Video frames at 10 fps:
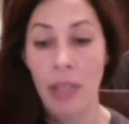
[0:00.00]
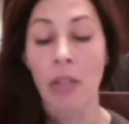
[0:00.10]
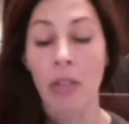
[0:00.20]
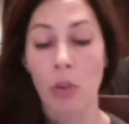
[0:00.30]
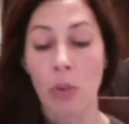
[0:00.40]

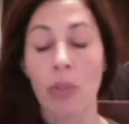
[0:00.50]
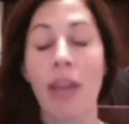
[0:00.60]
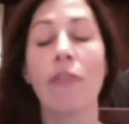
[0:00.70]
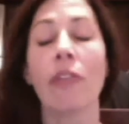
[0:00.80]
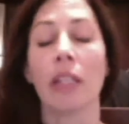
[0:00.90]
then you
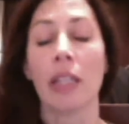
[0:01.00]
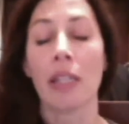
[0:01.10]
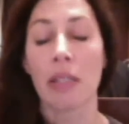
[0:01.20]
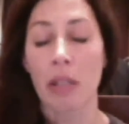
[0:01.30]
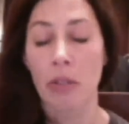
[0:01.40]
definitely
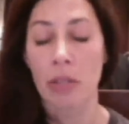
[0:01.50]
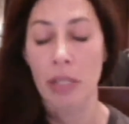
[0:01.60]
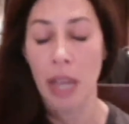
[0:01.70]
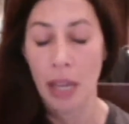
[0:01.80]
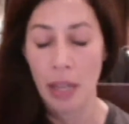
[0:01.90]
continue to
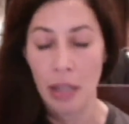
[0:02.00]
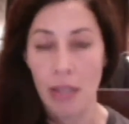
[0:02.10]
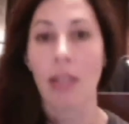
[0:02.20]
take it.